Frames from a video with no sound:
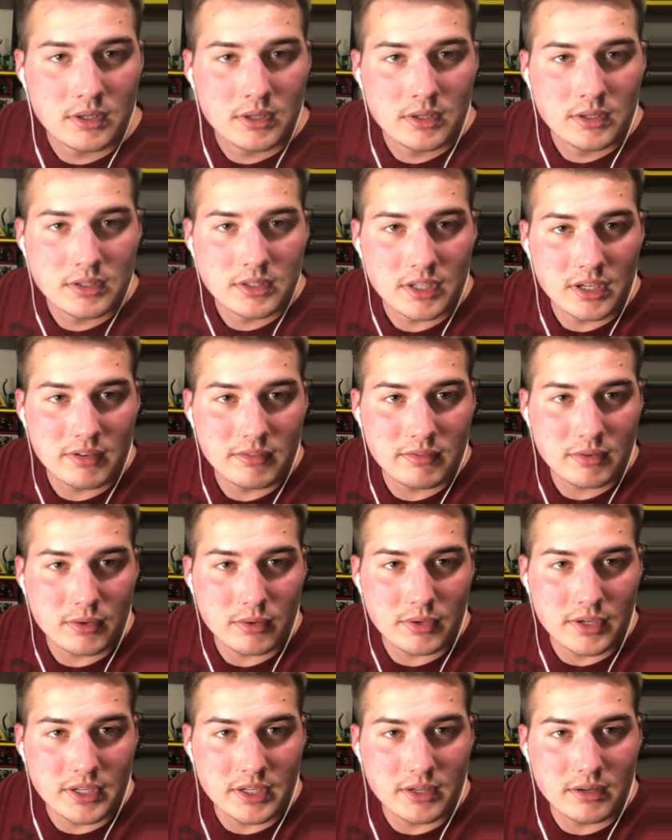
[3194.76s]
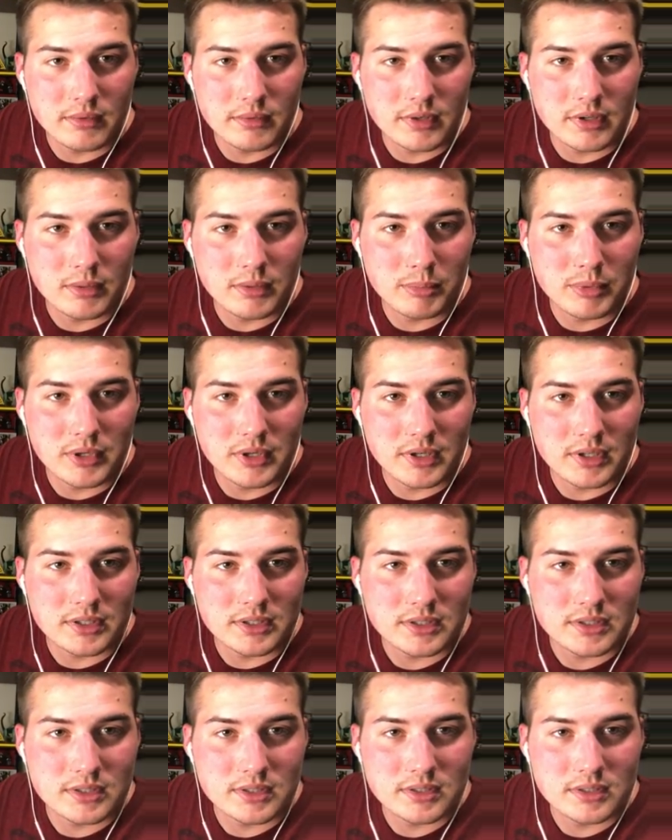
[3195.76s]
Dave Filoni didn't read the books,
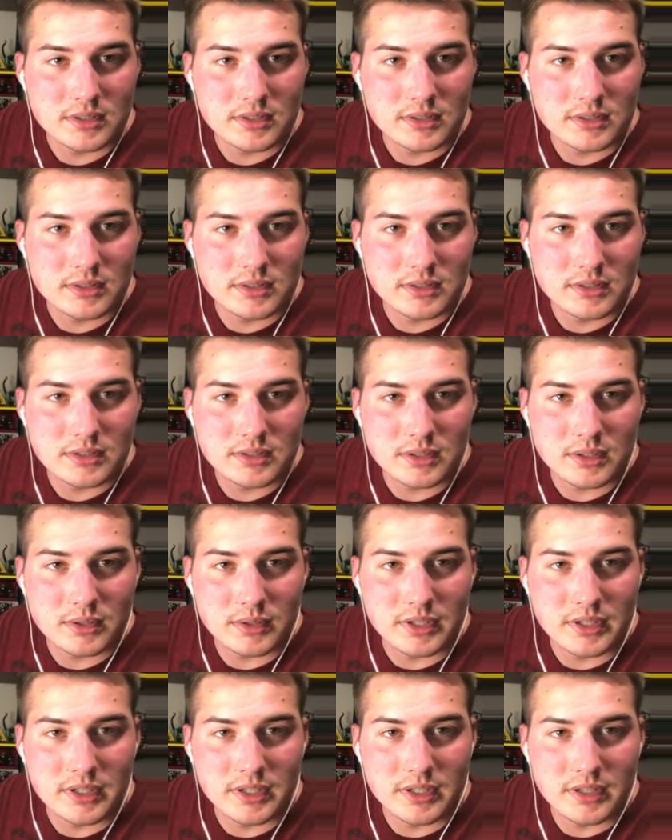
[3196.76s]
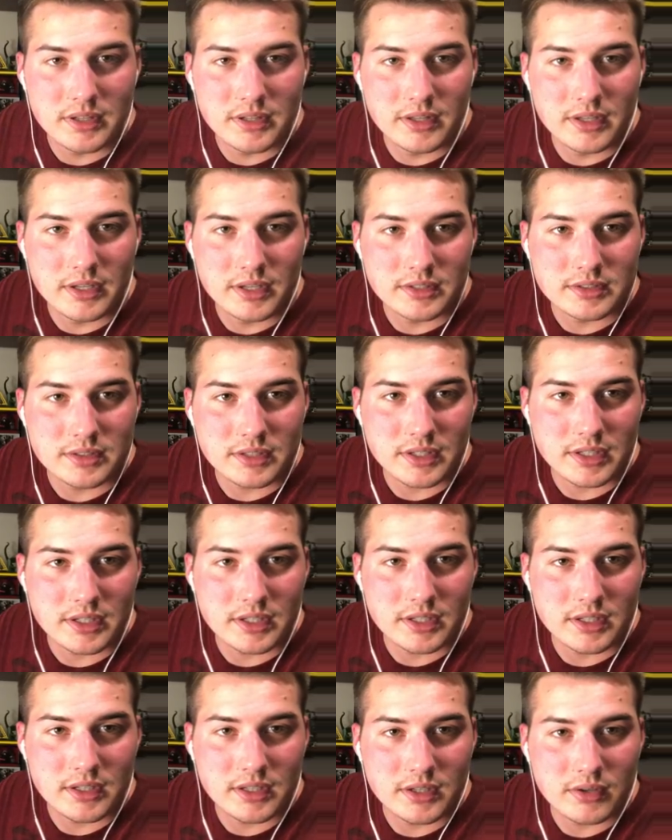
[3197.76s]
and so he did things
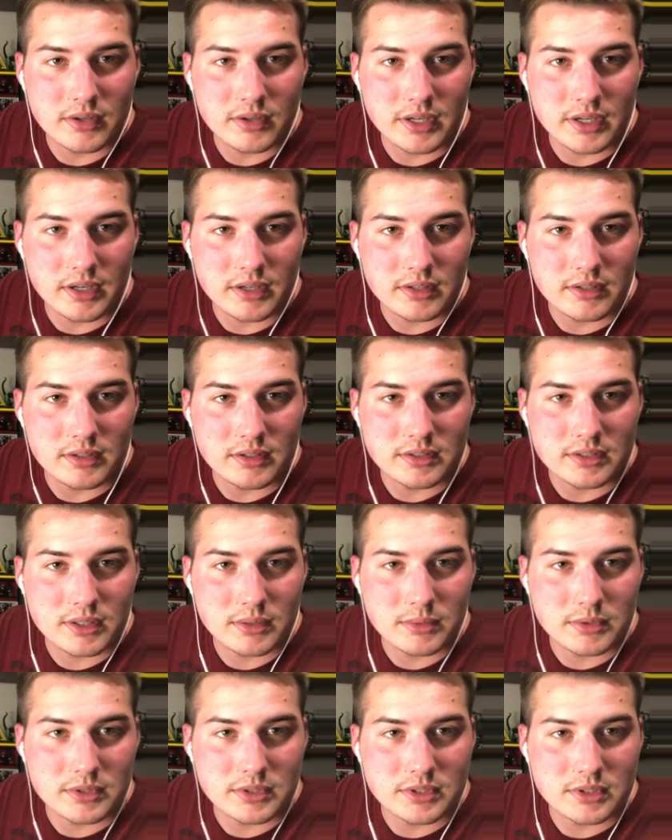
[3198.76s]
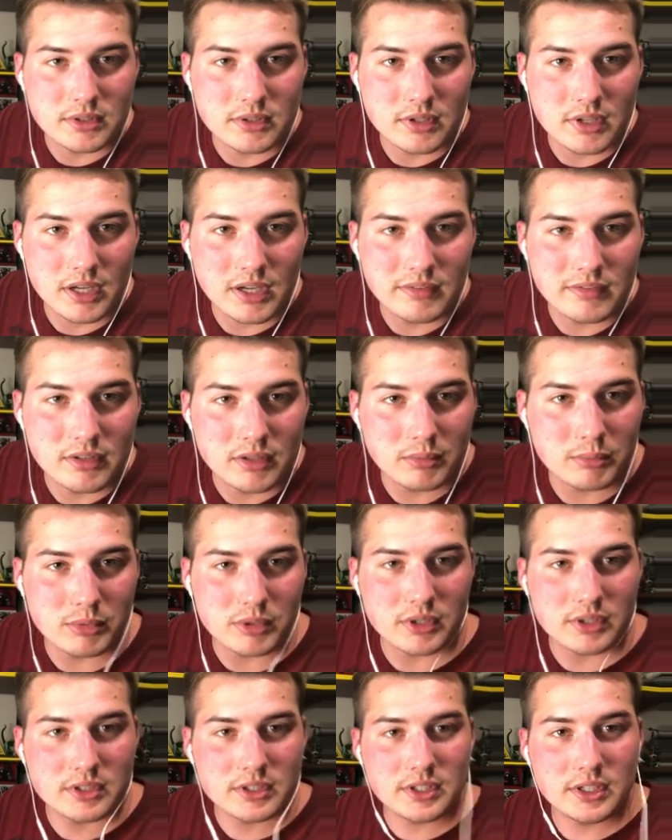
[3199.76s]
like kill characters that were still alive in the
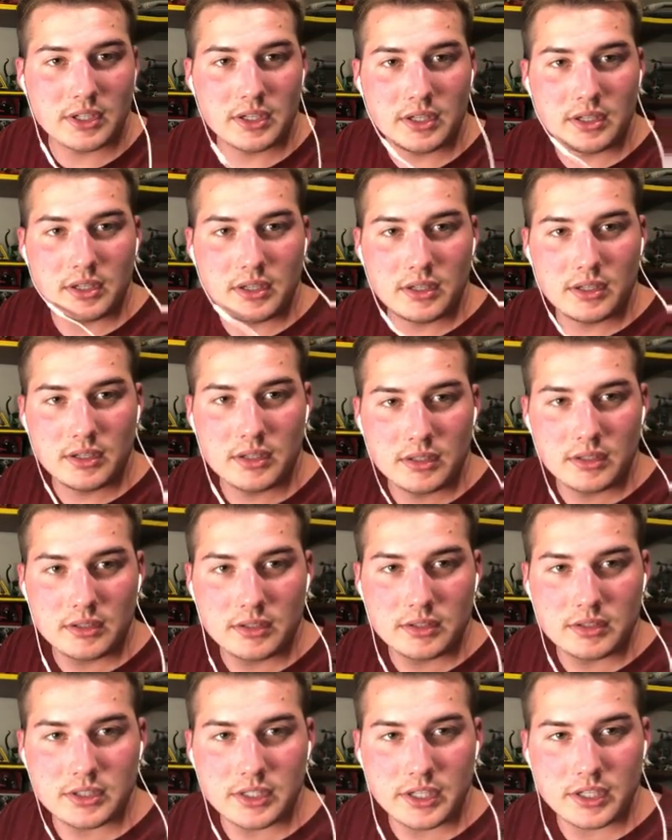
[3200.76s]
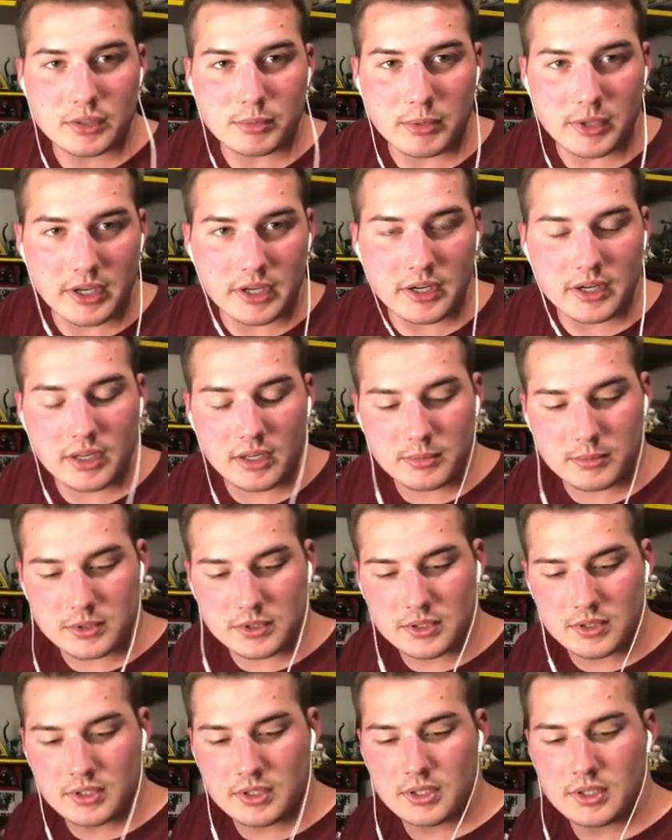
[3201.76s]
books and change planet names.
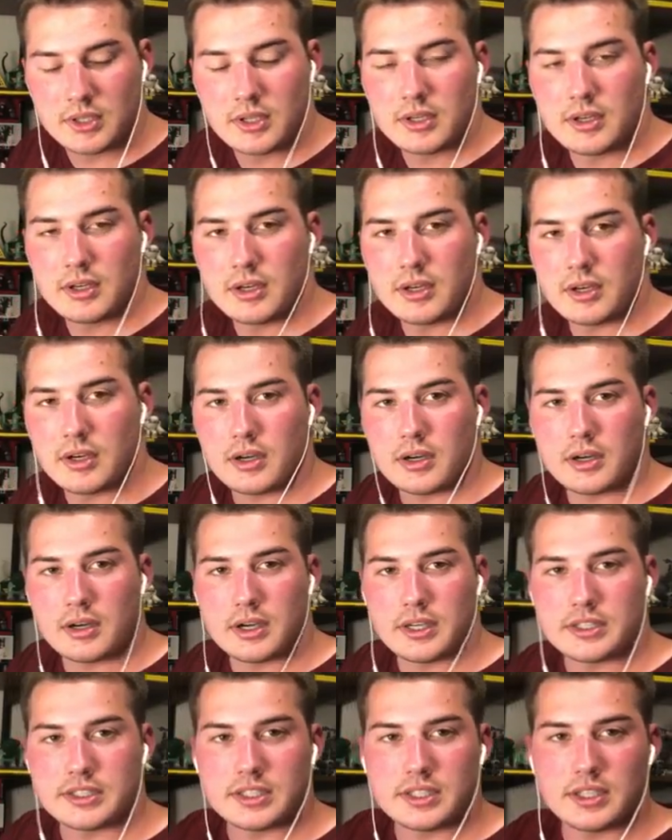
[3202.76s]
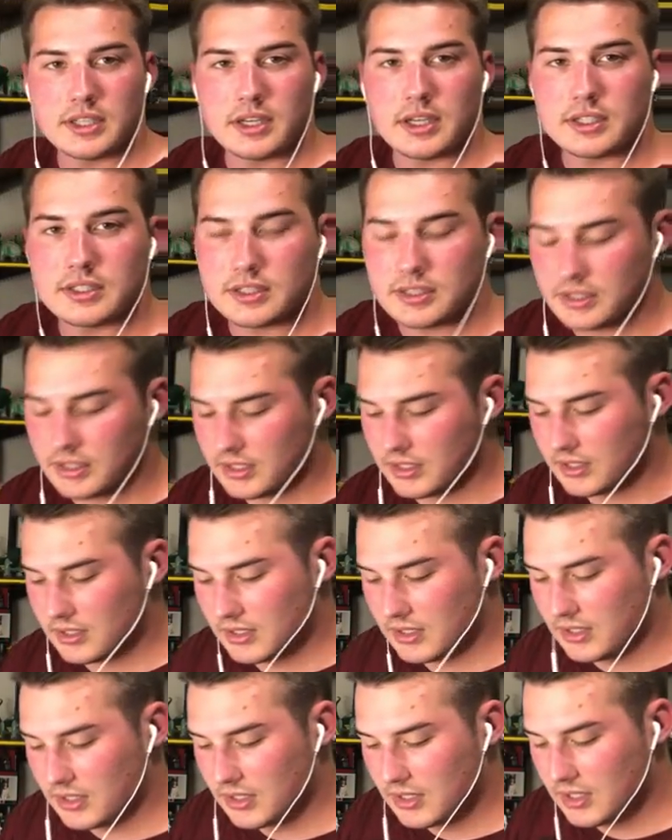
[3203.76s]
Oh, I see.
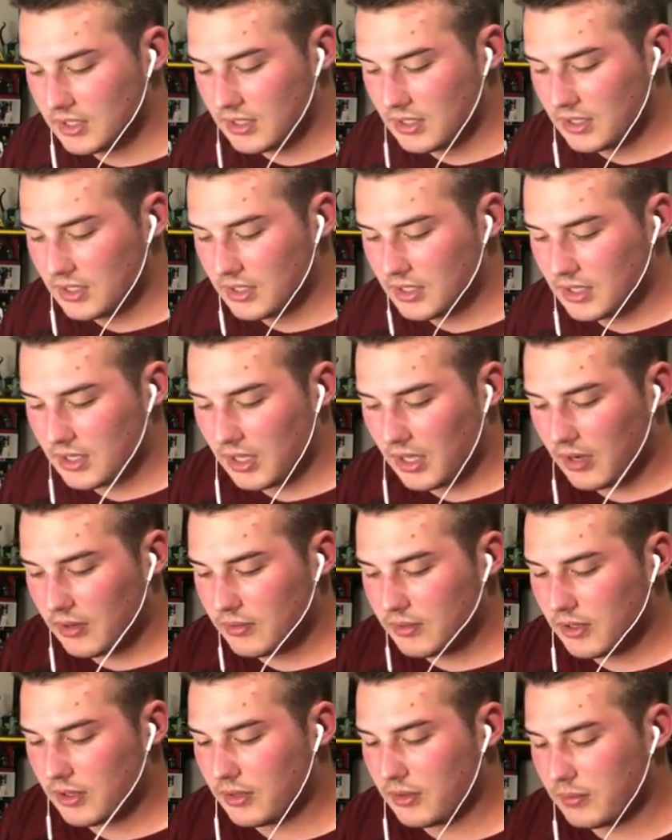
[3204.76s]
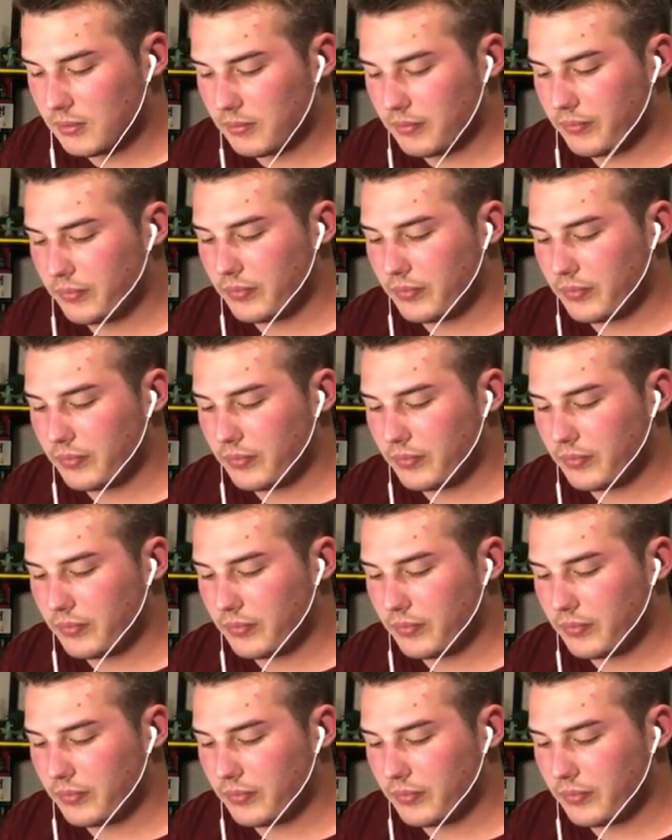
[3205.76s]
I don't know.